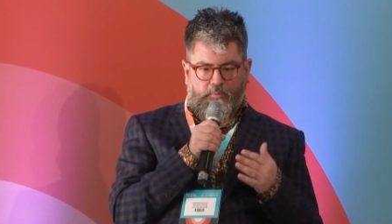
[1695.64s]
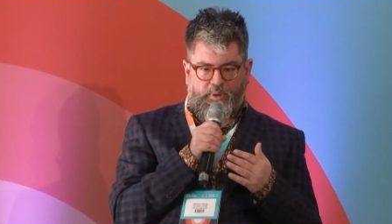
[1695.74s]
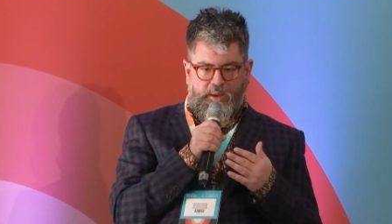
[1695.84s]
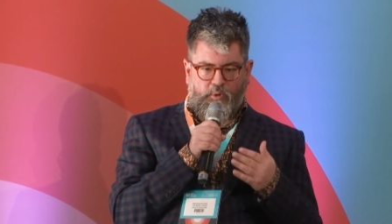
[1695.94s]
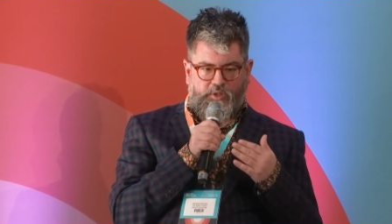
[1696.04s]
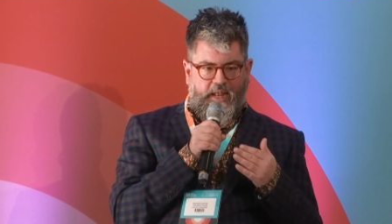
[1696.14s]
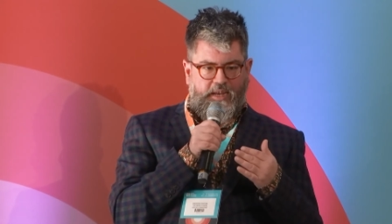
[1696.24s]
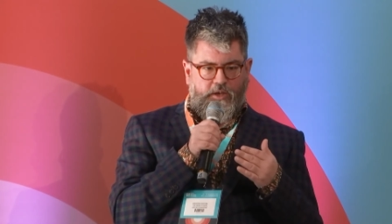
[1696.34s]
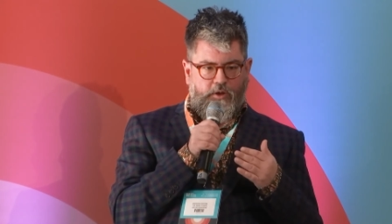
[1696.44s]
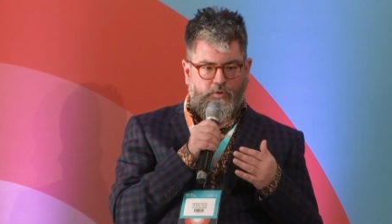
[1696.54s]
people
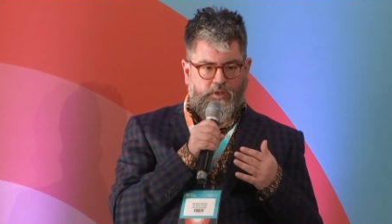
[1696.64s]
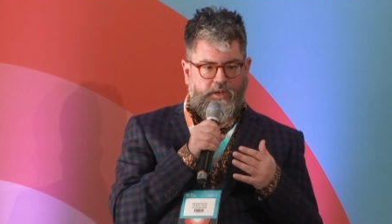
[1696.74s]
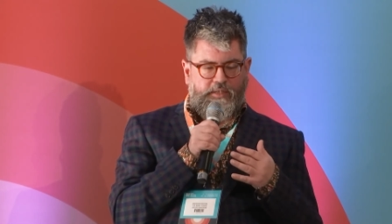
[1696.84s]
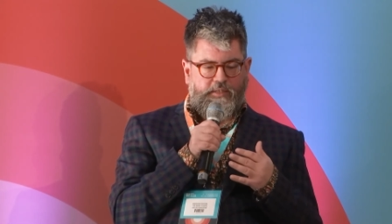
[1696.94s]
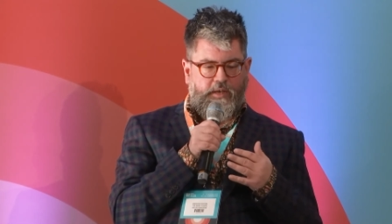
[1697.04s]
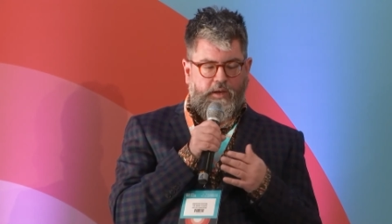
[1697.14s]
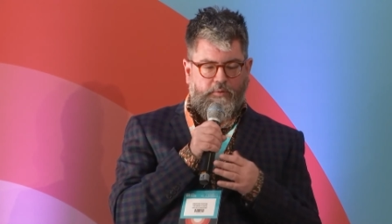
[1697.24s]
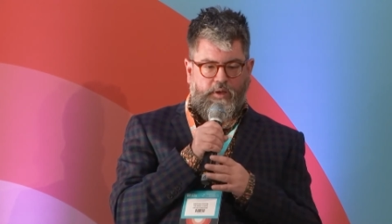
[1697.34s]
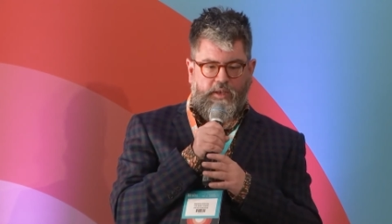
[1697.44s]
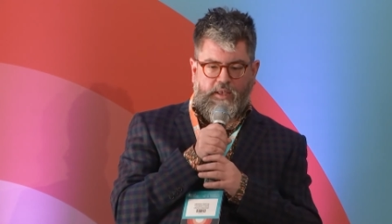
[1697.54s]
telling you that it's a, uh,
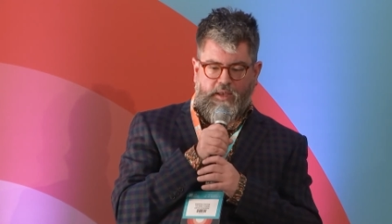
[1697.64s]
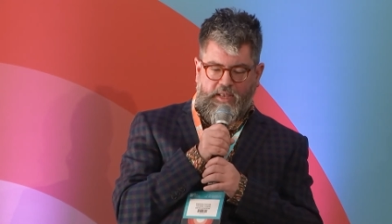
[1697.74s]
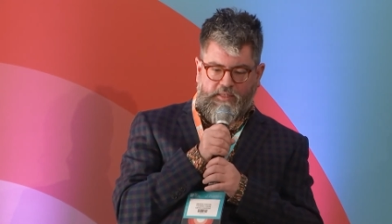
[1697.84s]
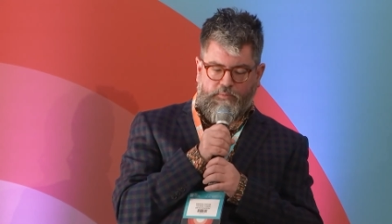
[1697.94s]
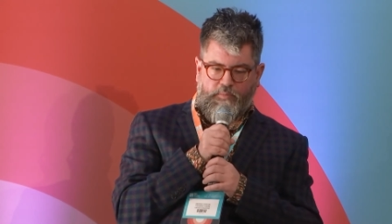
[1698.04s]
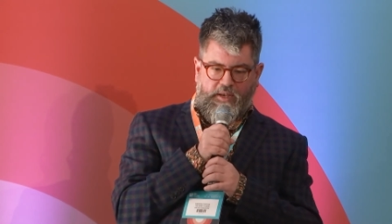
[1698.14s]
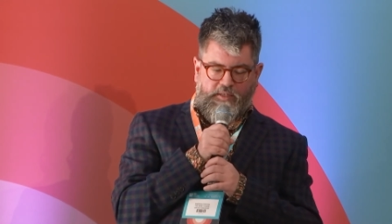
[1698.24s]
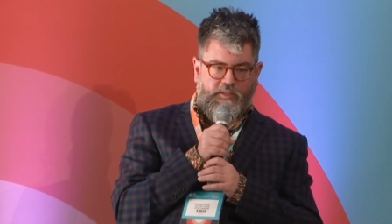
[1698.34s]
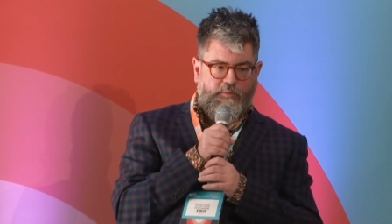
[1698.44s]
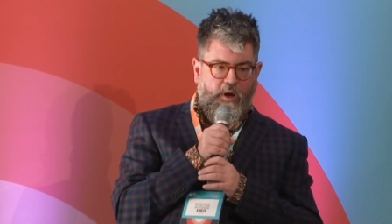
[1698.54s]
it, it's
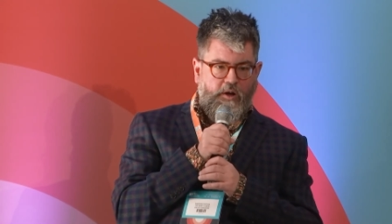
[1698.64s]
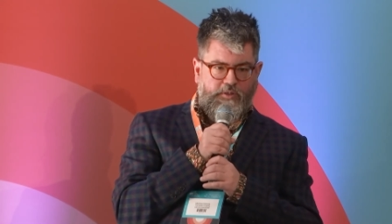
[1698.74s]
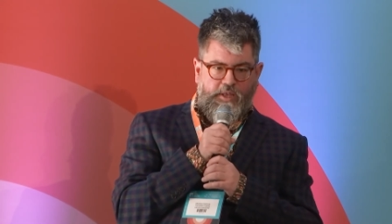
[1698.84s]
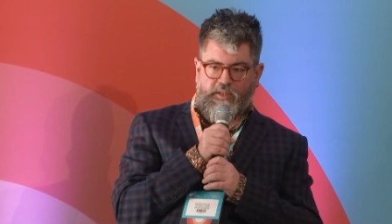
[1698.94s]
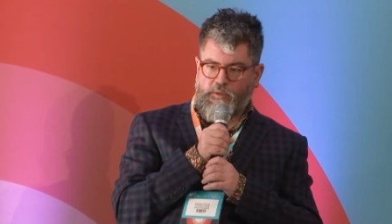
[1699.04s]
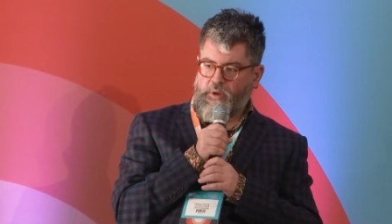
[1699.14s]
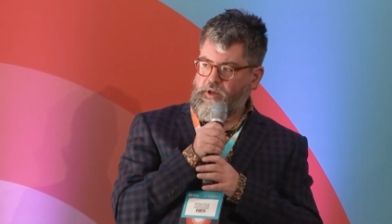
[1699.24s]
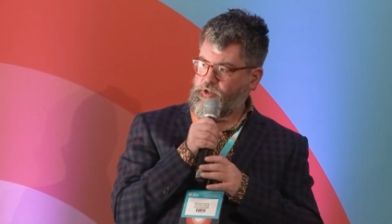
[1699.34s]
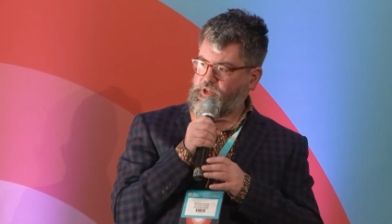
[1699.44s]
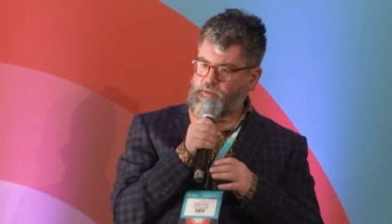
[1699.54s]
it's a smart thing to
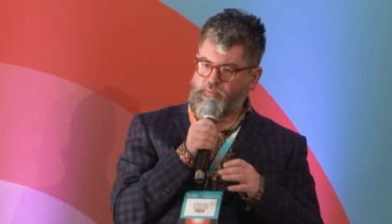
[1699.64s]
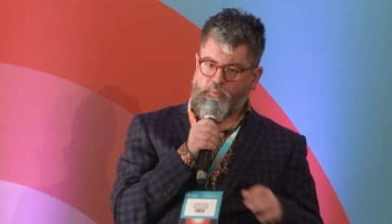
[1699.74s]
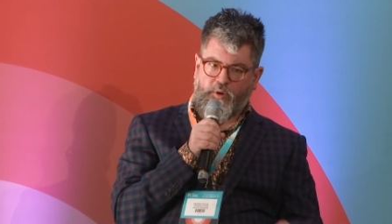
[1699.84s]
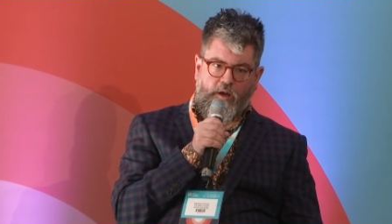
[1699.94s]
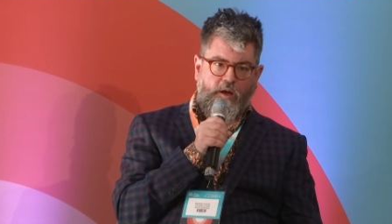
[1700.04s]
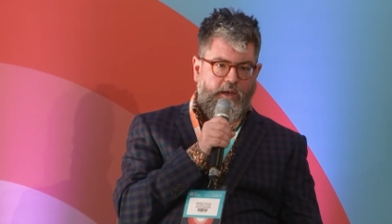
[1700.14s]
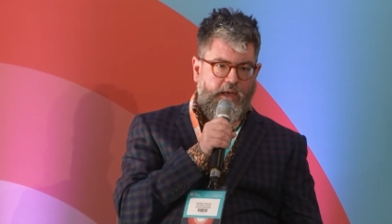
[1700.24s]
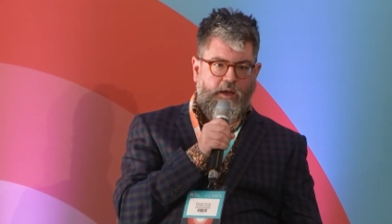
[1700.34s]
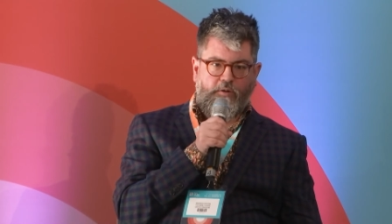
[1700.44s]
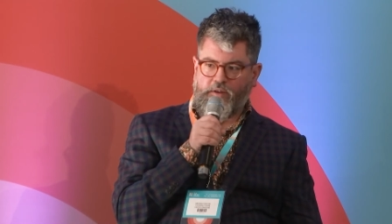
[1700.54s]
purchase, and people go,
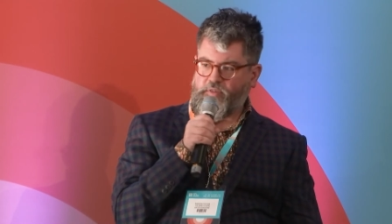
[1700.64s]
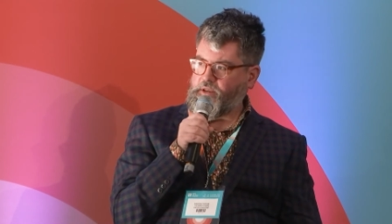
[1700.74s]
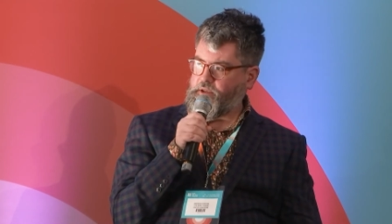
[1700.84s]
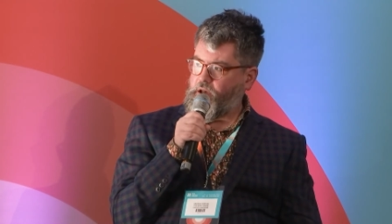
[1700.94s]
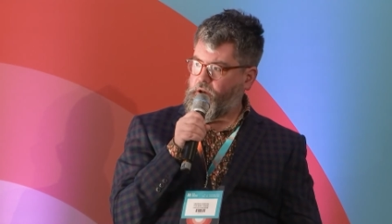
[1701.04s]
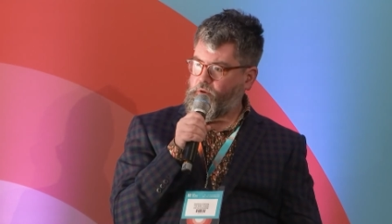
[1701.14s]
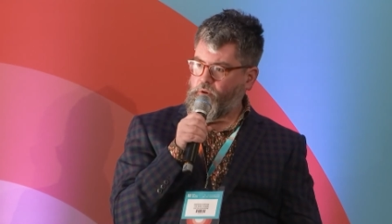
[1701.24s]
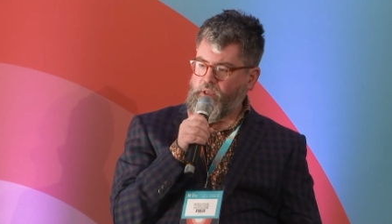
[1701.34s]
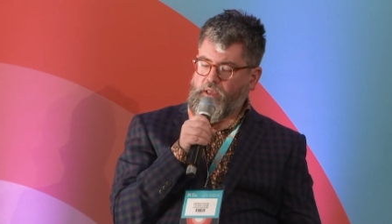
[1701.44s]
okay, I'll give that a go.